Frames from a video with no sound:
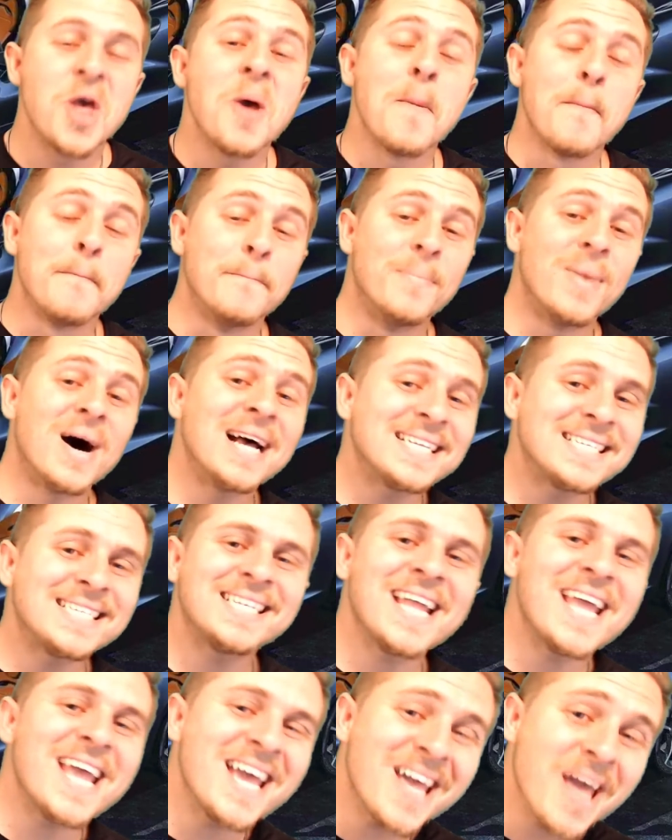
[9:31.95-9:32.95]

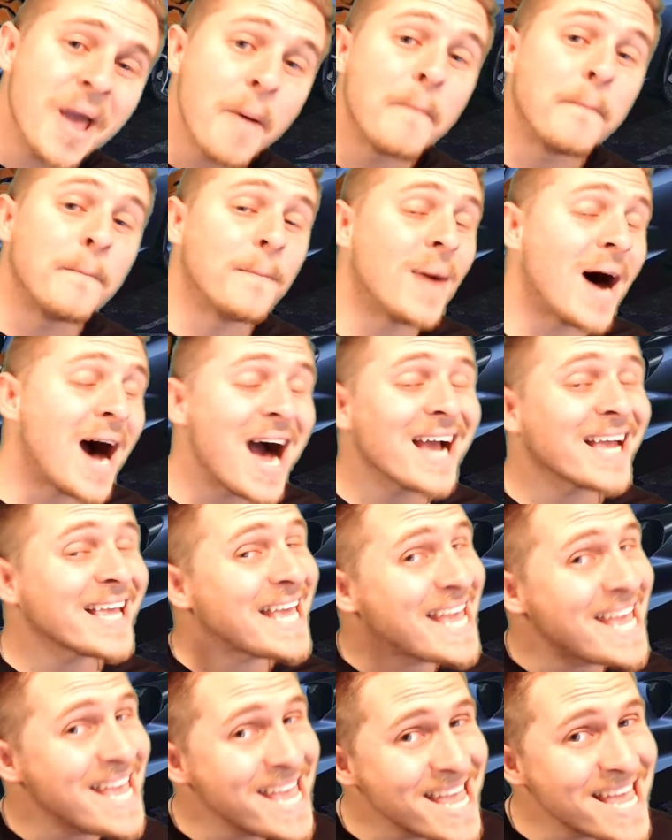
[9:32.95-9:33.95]
Mustang
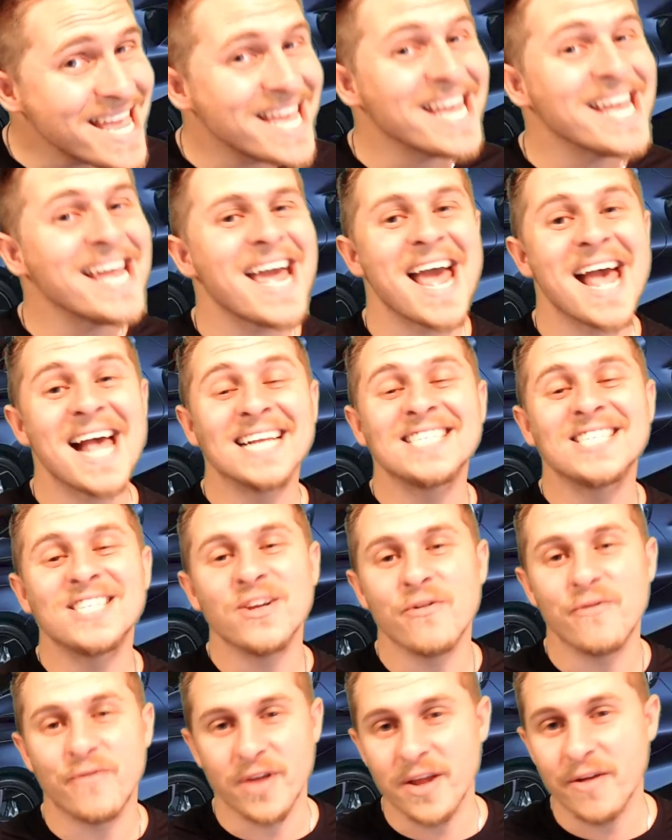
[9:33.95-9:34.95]
Mach-E
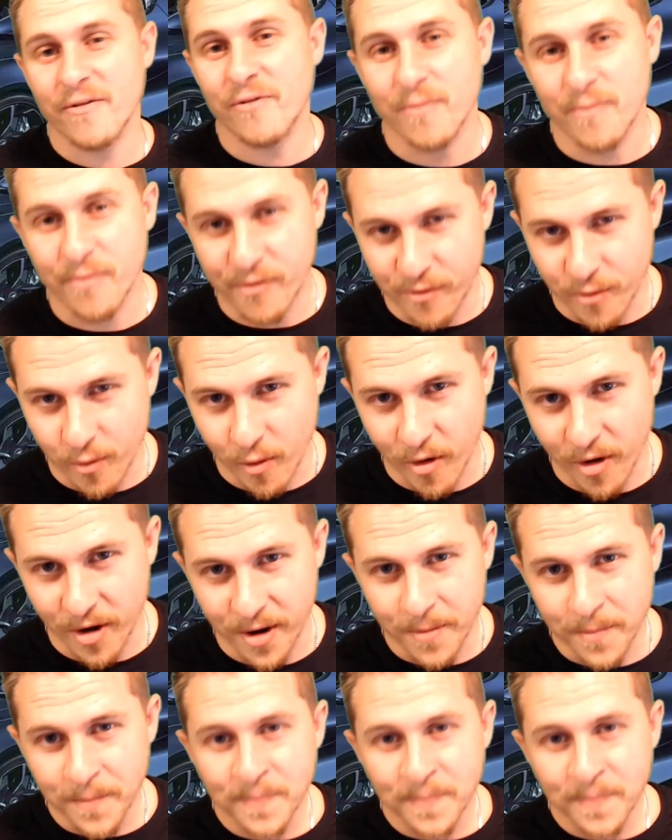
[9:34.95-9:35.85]
SUV from Ford.